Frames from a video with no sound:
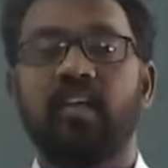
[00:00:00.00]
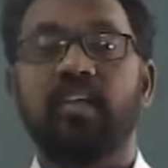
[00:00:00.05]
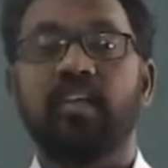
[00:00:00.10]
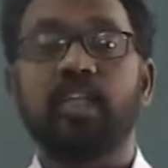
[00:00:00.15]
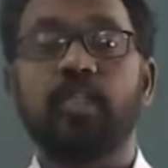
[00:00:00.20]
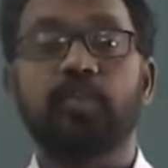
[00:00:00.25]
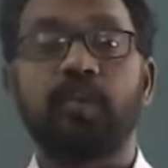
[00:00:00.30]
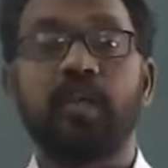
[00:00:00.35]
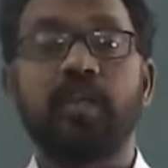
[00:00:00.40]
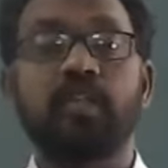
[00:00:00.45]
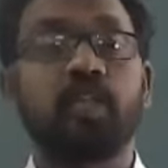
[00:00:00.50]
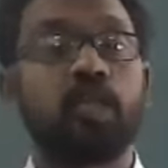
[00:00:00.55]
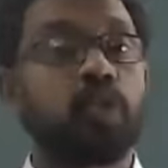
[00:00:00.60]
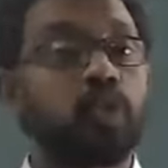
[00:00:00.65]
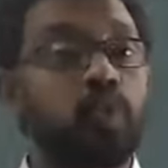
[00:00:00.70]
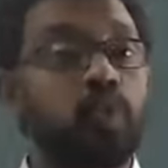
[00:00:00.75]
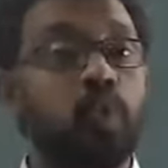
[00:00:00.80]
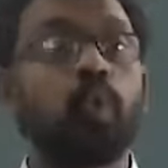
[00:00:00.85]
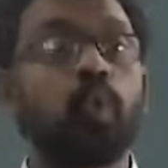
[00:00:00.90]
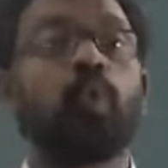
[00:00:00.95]
The space
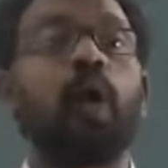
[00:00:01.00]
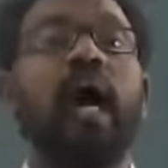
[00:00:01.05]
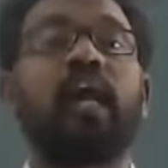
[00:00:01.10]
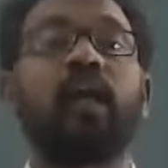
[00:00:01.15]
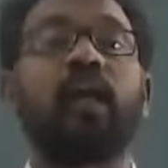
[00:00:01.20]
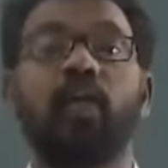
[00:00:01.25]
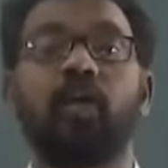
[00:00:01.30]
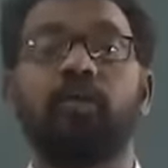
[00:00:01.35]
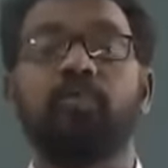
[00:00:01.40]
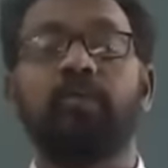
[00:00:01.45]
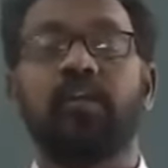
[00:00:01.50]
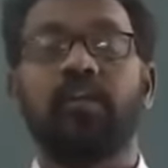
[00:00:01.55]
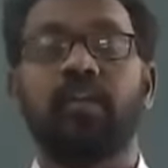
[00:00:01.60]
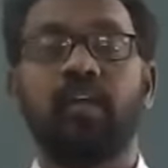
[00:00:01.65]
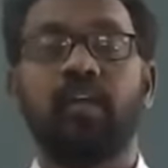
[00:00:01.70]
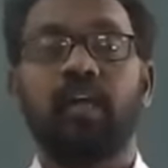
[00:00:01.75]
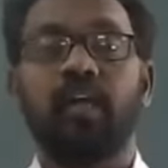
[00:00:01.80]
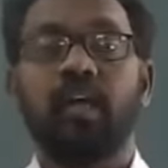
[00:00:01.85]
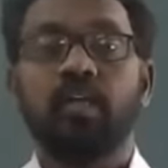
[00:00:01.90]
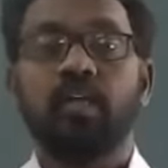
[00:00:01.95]
is too
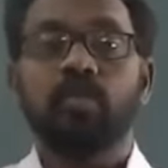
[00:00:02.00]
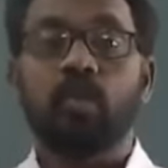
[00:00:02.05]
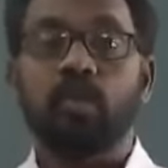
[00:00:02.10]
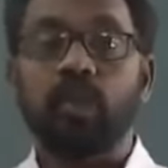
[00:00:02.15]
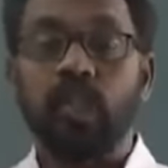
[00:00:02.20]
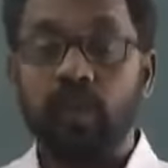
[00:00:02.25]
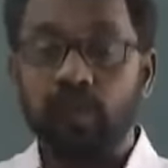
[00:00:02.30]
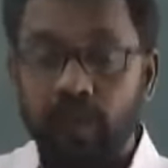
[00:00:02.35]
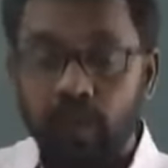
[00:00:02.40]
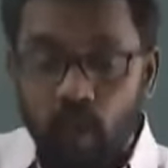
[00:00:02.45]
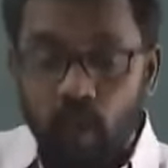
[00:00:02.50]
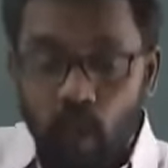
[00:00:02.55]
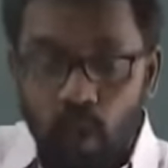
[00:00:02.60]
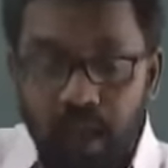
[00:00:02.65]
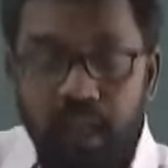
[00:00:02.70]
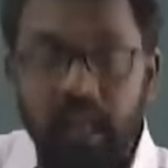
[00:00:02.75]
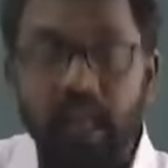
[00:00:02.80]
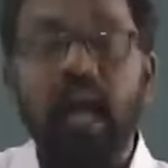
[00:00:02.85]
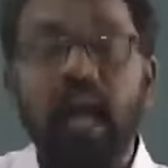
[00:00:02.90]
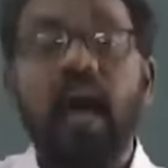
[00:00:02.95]
valuable, so they will go
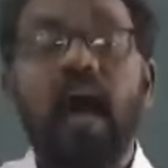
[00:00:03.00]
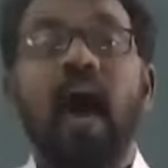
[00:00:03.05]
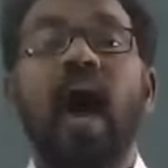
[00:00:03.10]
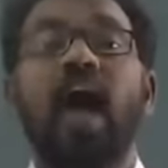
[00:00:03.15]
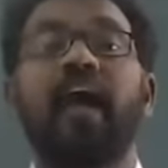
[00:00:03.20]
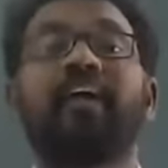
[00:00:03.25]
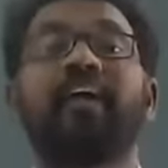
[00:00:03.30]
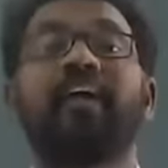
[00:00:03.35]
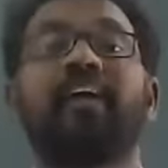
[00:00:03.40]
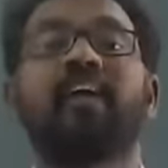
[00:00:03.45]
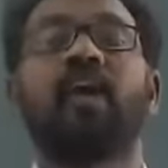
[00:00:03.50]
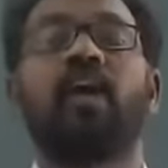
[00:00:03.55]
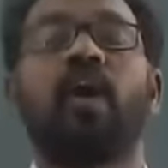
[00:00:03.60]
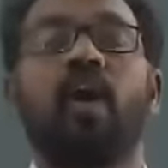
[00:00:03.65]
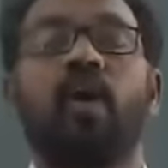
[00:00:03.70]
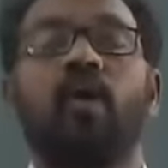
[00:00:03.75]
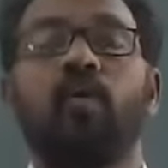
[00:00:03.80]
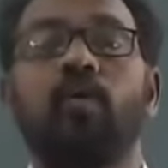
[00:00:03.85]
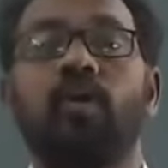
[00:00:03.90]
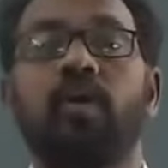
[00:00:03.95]
in
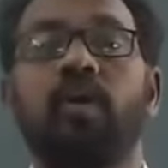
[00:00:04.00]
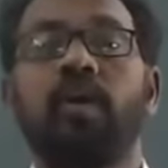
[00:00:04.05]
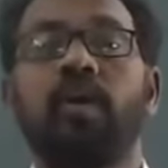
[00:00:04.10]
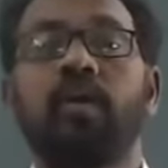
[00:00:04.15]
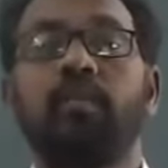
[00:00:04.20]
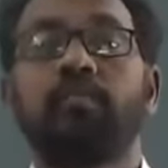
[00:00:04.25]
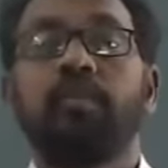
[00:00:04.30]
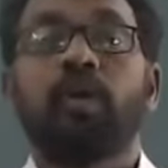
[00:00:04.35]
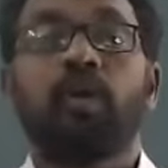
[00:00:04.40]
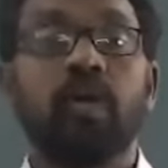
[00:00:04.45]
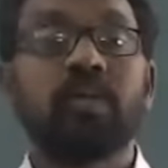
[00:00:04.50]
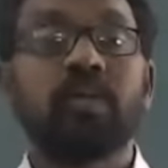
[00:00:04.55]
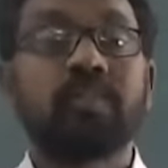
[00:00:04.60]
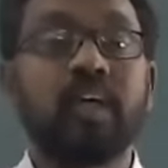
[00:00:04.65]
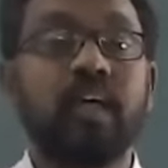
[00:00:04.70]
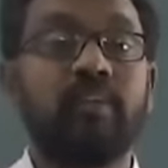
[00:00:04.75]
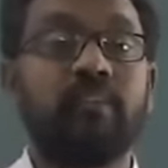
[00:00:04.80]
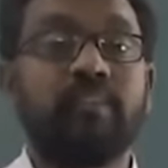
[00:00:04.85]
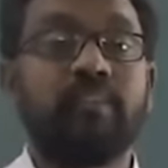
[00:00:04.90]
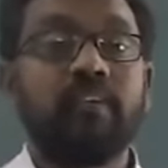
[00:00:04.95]
underground because
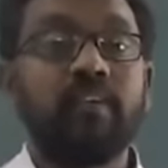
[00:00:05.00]
the